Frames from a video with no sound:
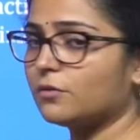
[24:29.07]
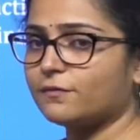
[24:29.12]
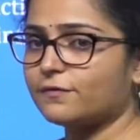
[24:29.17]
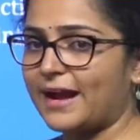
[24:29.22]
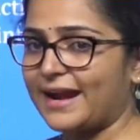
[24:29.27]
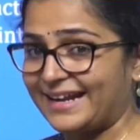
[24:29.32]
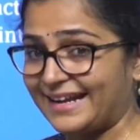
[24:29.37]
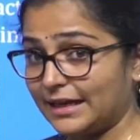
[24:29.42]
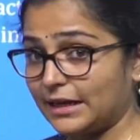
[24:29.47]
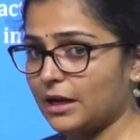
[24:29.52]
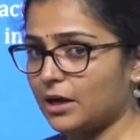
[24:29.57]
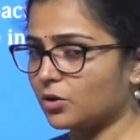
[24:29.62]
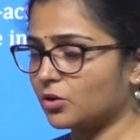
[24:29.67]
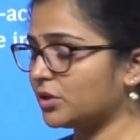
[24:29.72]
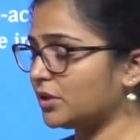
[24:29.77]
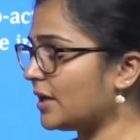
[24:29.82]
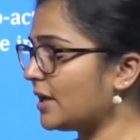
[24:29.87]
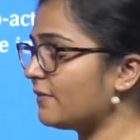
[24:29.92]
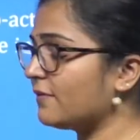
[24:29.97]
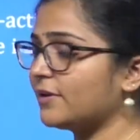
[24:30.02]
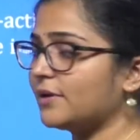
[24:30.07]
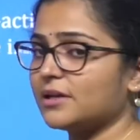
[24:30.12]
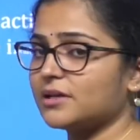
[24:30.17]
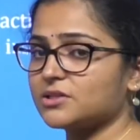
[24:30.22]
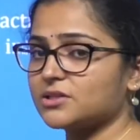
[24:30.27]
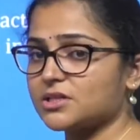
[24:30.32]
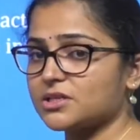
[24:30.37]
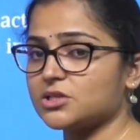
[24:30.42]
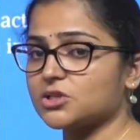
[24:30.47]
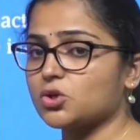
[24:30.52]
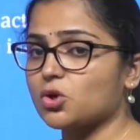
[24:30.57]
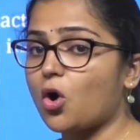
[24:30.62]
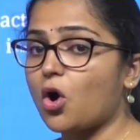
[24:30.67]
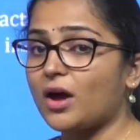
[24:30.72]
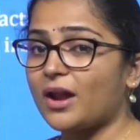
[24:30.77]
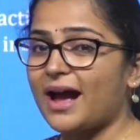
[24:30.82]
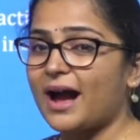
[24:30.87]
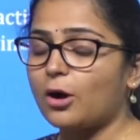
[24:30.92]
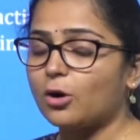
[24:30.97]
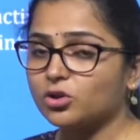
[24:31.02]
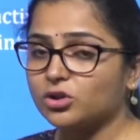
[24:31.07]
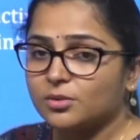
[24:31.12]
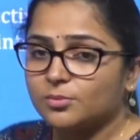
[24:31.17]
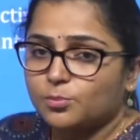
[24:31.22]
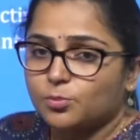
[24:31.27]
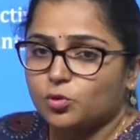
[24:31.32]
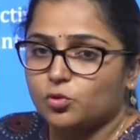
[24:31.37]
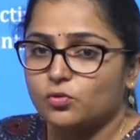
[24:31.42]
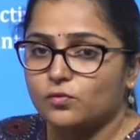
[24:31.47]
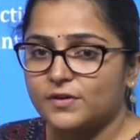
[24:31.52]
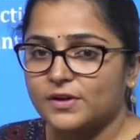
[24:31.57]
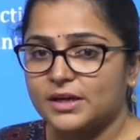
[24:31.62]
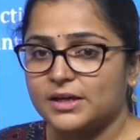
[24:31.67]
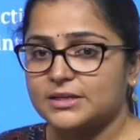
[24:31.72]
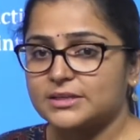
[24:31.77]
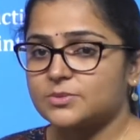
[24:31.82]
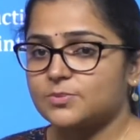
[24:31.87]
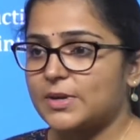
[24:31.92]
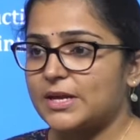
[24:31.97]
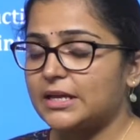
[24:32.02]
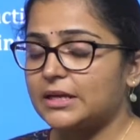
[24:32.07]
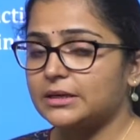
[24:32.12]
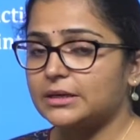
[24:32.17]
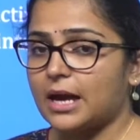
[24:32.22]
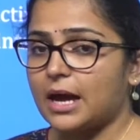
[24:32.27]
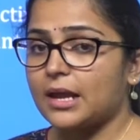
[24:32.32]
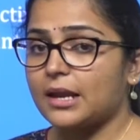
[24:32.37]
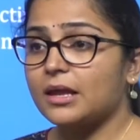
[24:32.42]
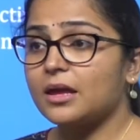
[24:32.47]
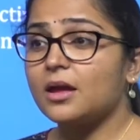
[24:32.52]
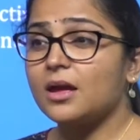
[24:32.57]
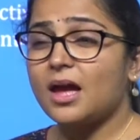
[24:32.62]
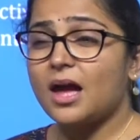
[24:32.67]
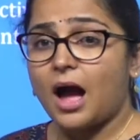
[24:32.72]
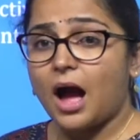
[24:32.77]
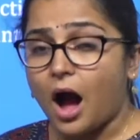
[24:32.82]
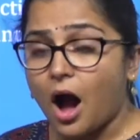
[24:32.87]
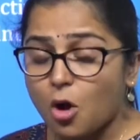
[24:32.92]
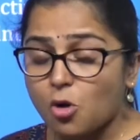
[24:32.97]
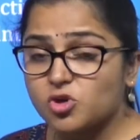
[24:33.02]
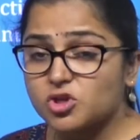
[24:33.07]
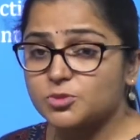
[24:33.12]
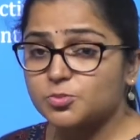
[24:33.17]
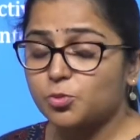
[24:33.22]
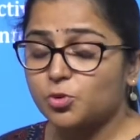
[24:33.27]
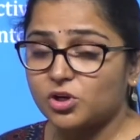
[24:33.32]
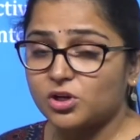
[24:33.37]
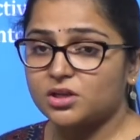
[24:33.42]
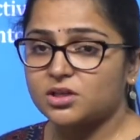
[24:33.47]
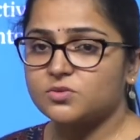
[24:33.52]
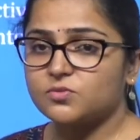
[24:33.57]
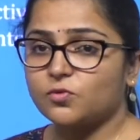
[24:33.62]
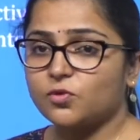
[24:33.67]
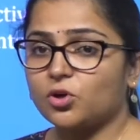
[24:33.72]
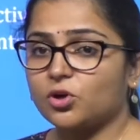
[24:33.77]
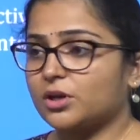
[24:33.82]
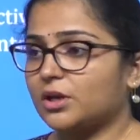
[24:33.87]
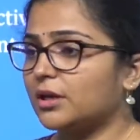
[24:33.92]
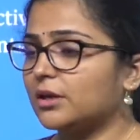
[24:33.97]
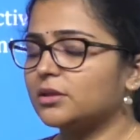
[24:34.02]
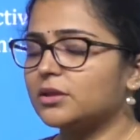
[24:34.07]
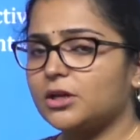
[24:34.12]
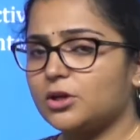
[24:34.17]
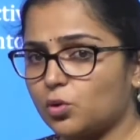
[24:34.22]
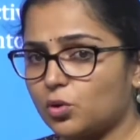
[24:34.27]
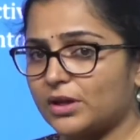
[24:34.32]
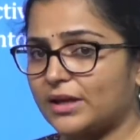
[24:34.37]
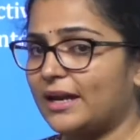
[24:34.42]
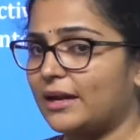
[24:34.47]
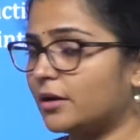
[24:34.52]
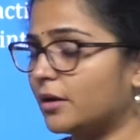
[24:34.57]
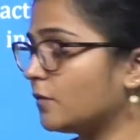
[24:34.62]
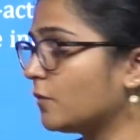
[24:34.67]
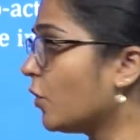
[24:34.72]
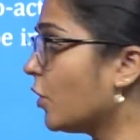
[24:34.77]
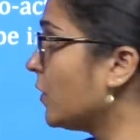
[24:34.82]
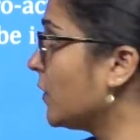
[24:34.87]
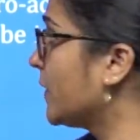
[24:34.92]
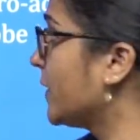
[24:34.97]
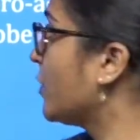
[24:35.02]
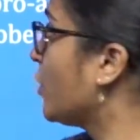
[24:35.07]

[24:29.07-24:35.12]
finding out the evidences or how the proving is being done, how is police working. They don't get involved in